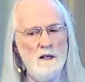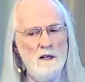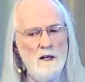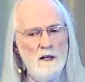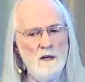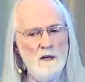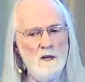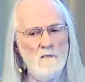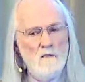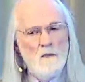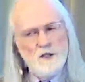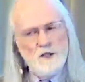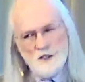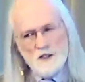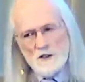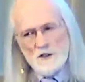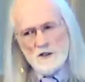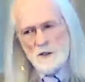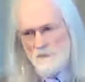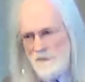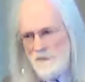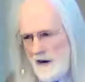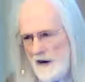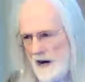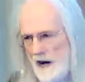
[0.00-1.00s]
But
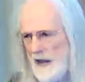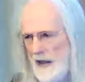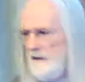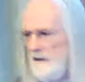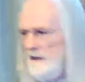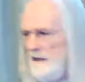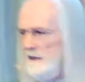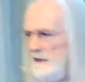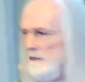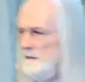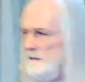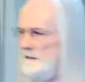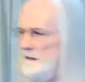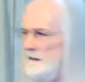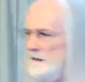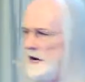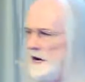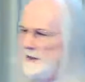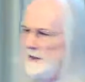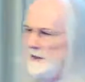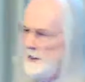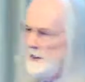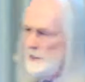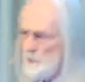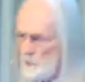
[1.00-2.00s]
surviving is not
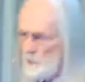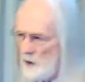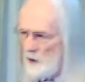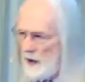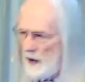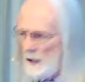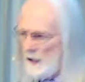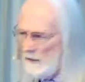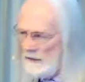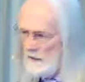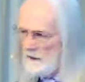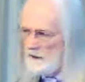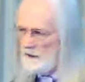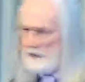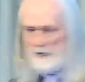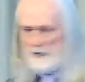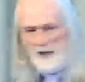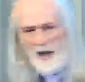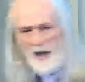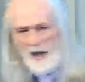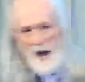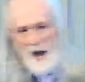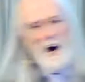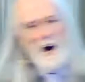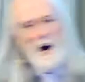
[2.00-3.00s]
thriving. And
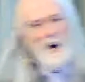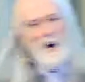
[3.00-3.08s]
how